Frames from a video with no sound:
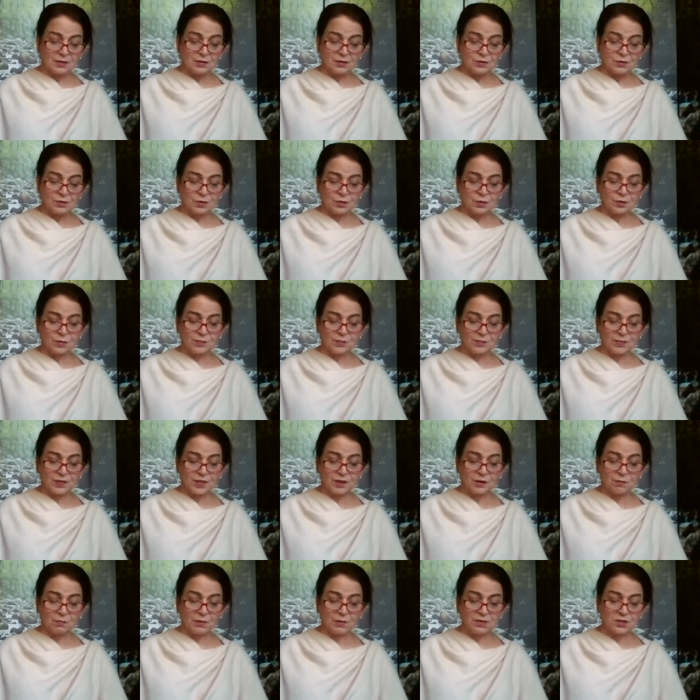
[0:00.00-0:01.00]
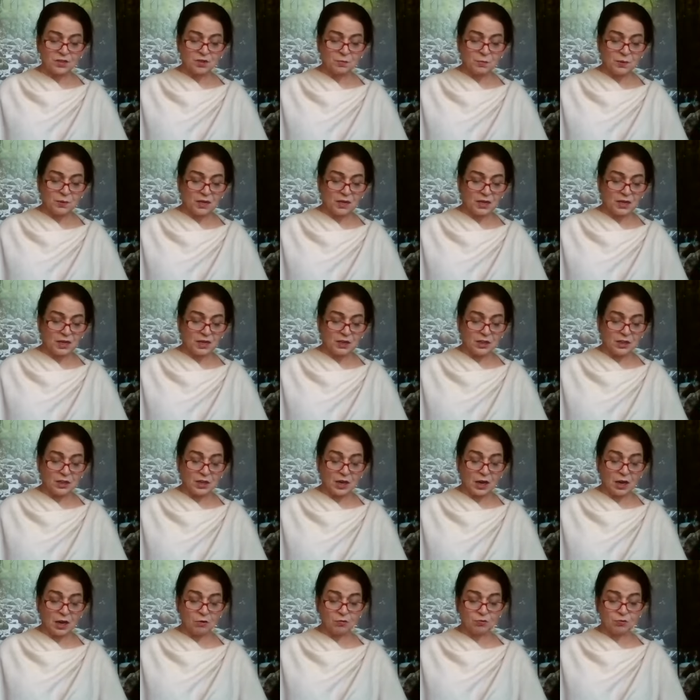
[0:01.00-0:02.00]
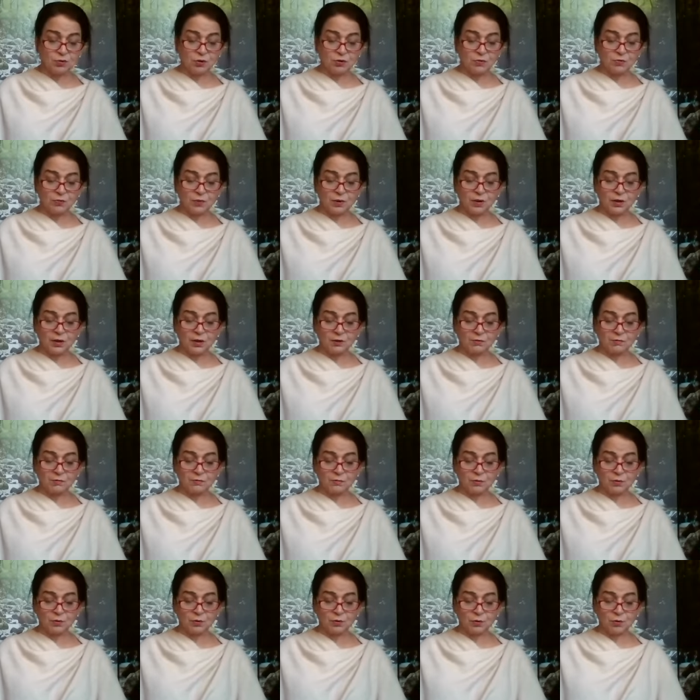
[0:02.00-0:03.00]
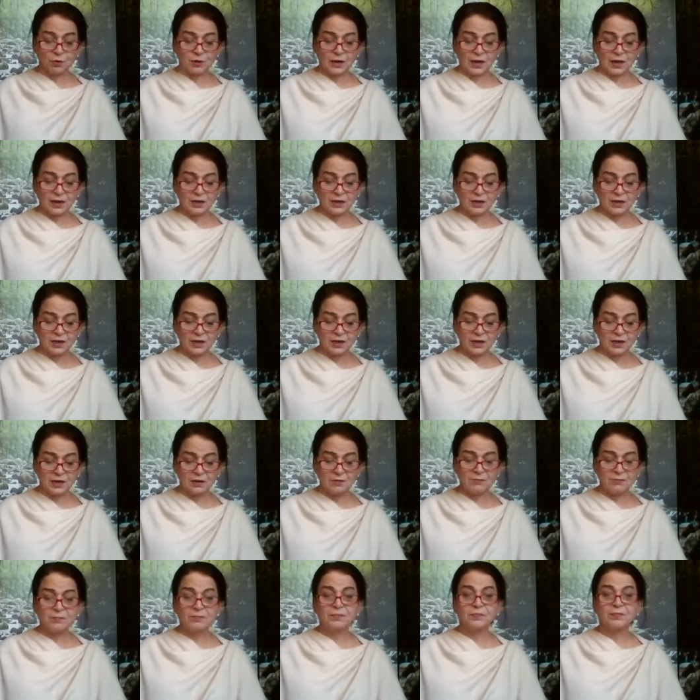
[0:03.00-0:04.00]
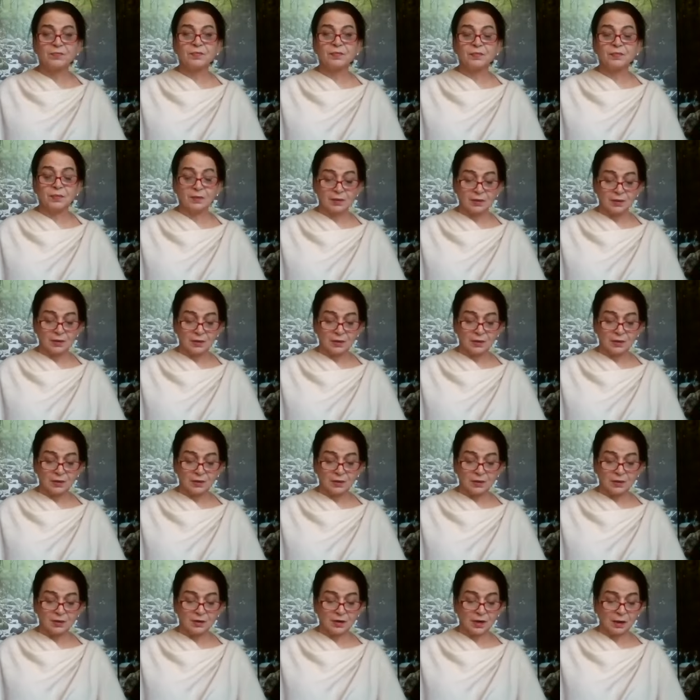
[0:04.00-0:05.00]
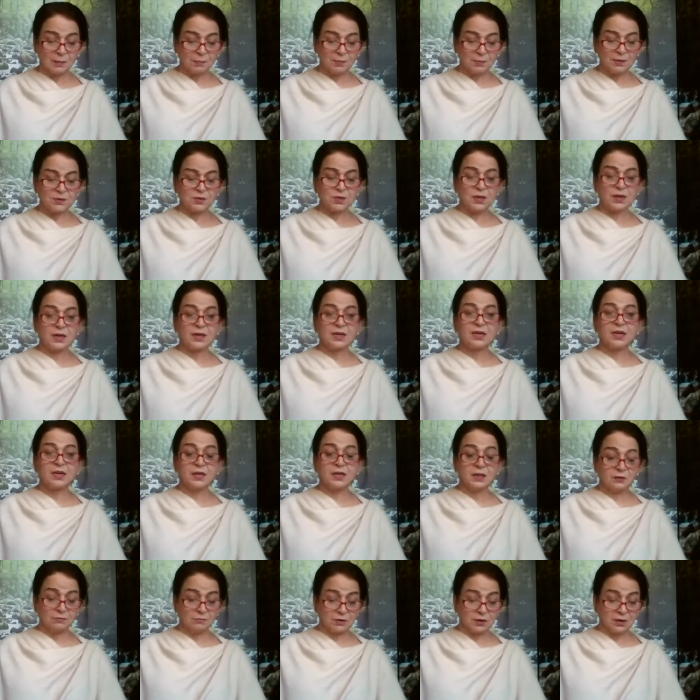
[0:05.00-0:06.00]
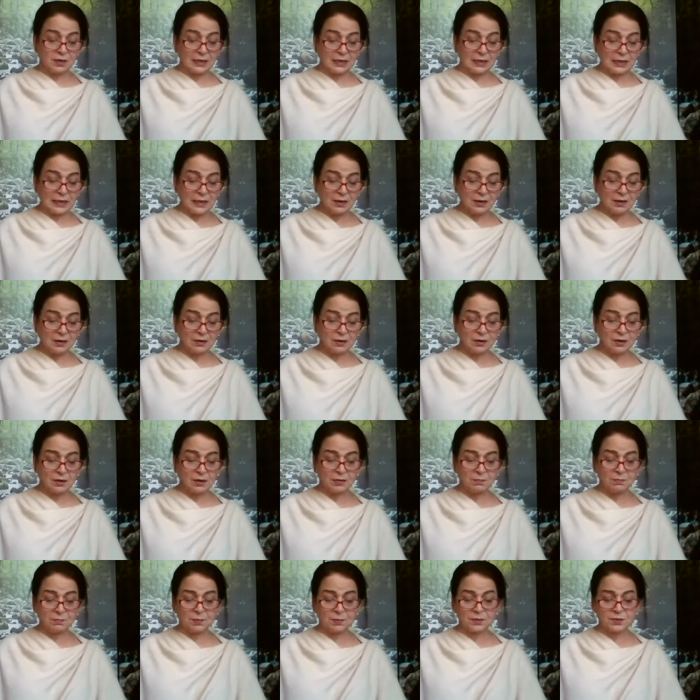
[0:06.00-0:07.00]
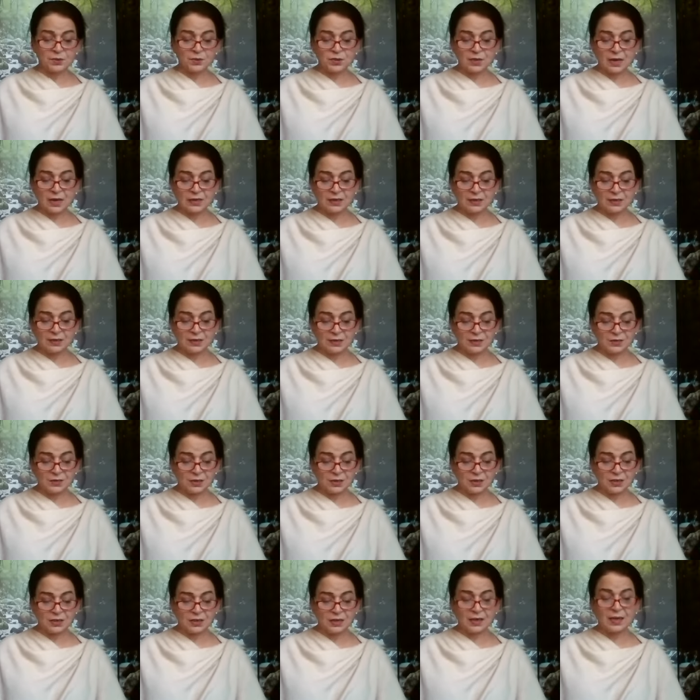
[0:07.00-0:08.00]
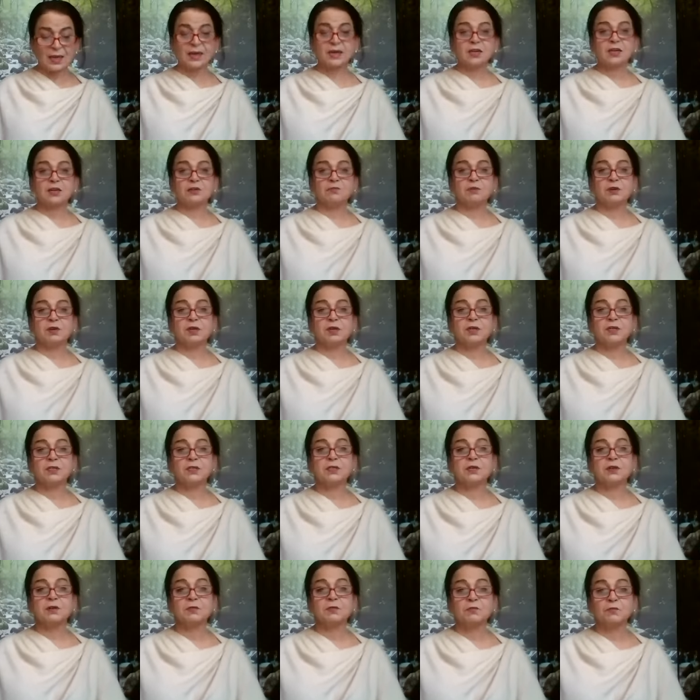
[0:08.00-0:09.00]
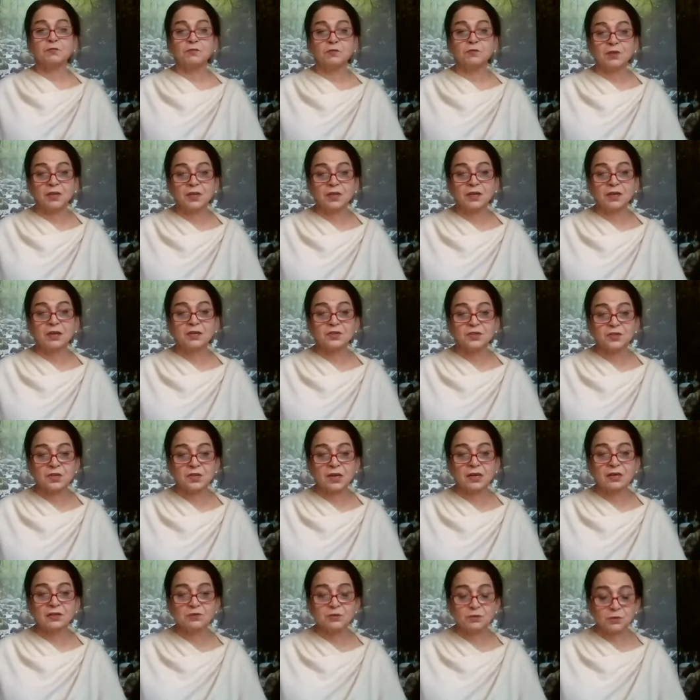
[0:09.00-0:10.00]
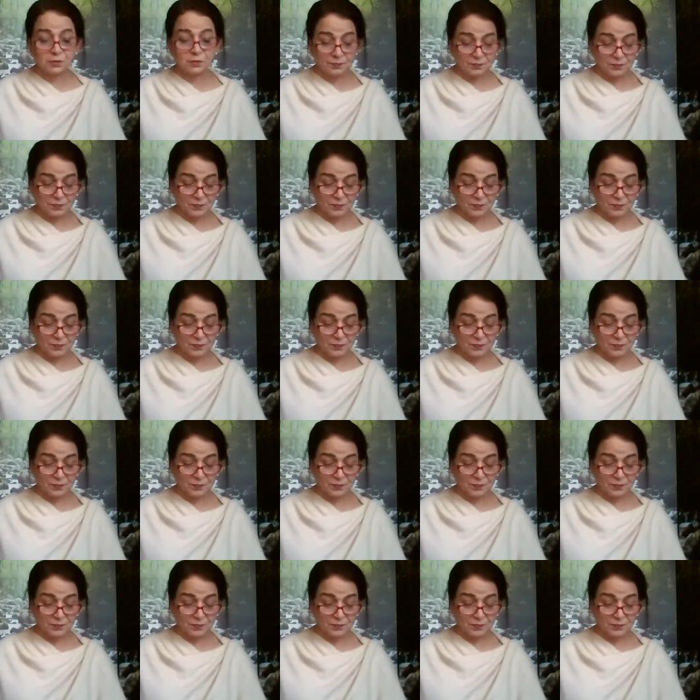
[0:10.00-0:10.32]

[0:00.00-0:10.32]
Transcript: So there must be in the outer world of totality representing our inner personalities and the activities within us also.